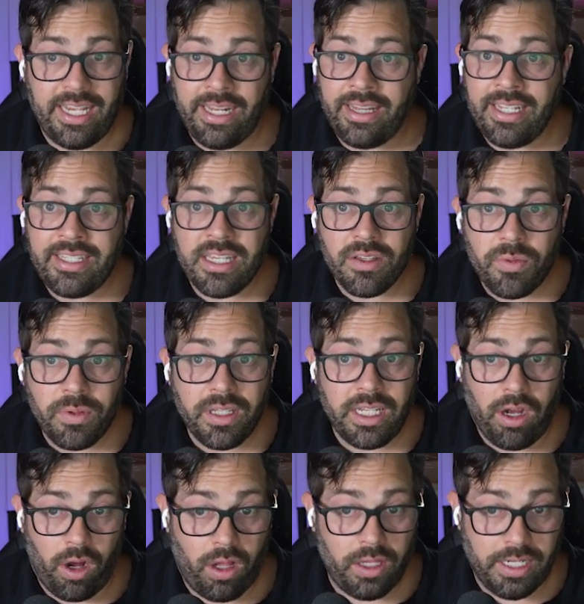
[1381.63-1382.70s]
And this is really
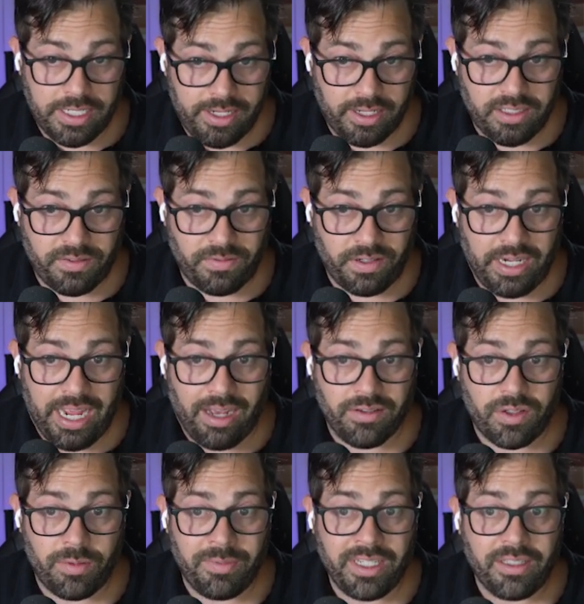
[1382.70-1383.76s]
all it does for now.
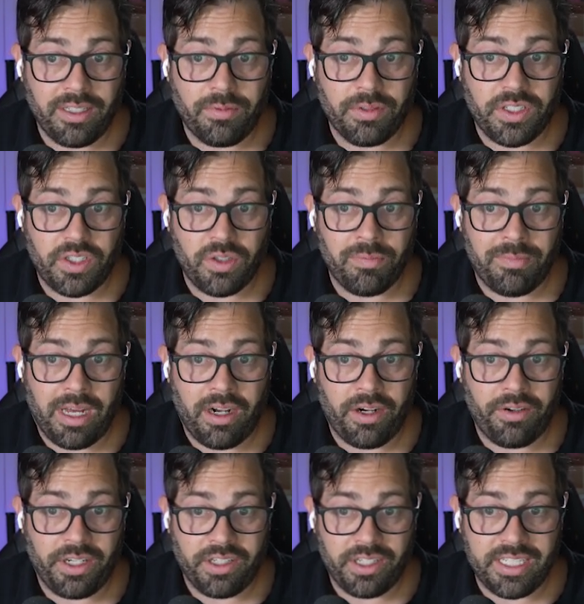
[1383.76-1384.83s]
So I'm going to click resume
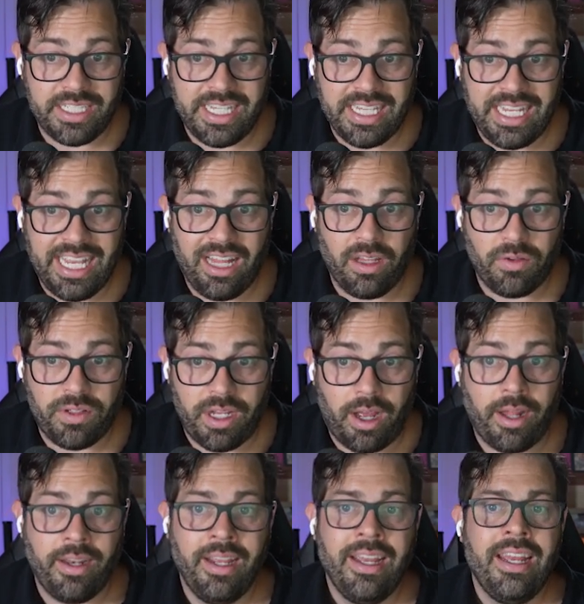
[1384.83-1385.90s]
monitoring. You're going to see the yellow
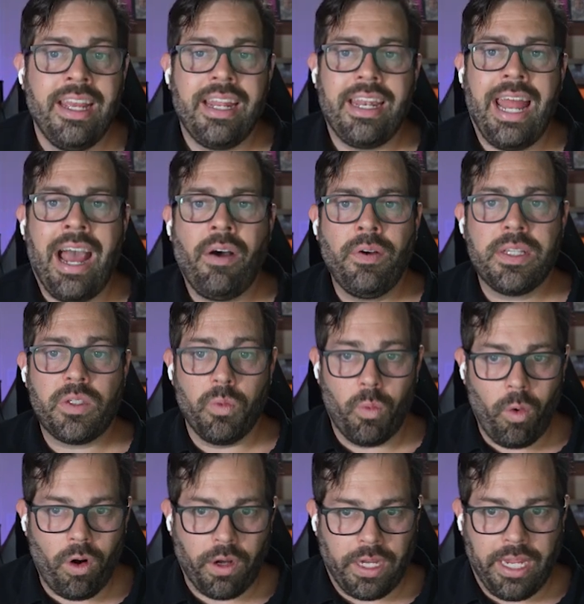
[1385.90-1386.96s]
dot. Now it's
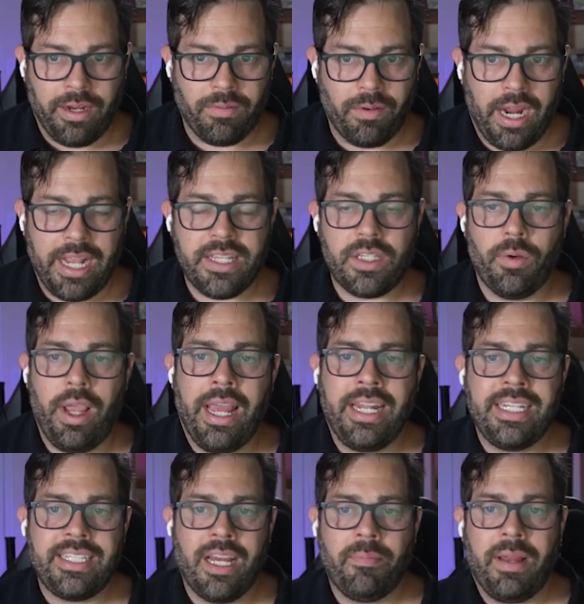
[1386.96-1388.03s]
working, right? So
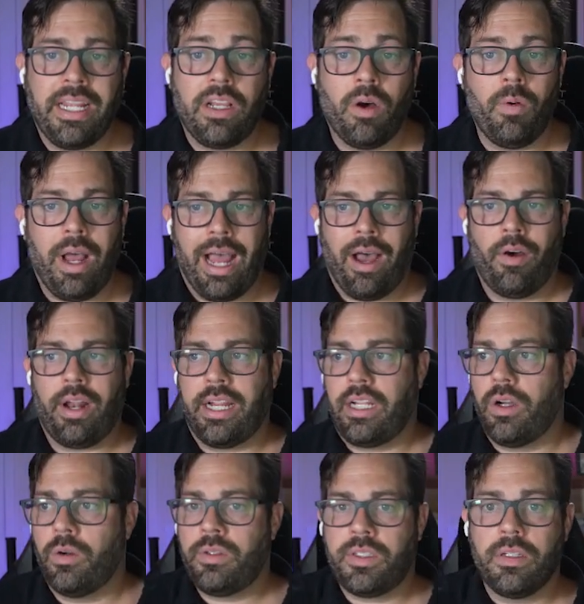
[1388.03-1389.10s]
anytime I go out, I
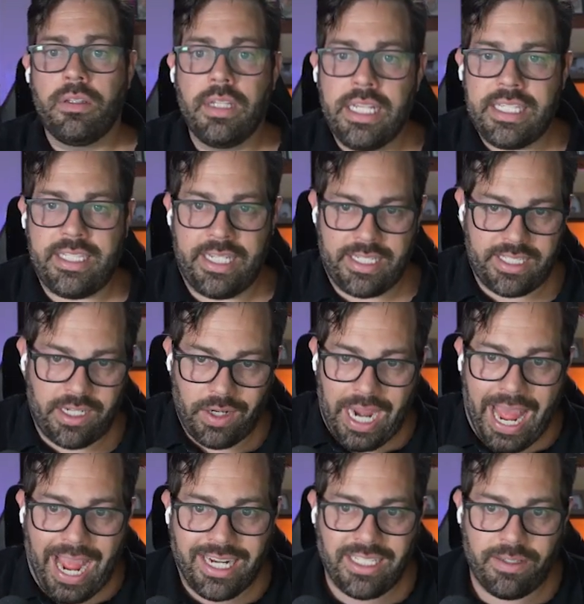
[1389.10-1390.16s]
go to listings that are
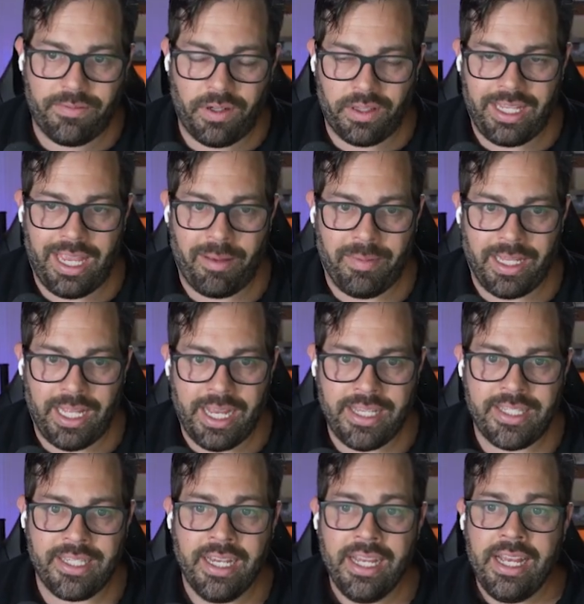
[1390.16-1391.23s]
active on the
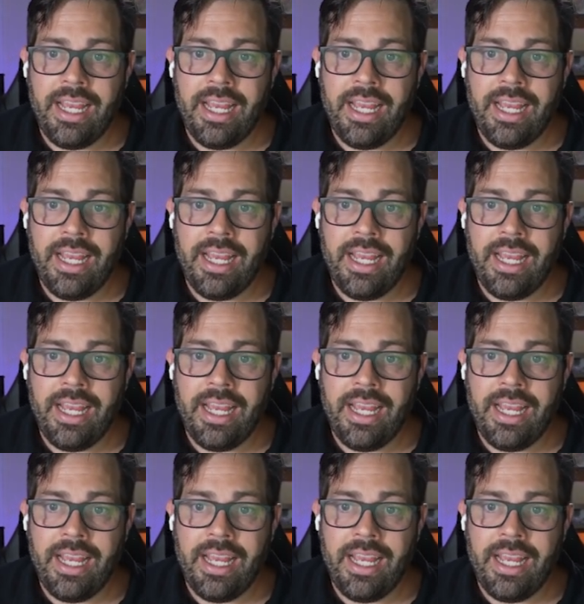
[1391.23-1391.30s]
MLS.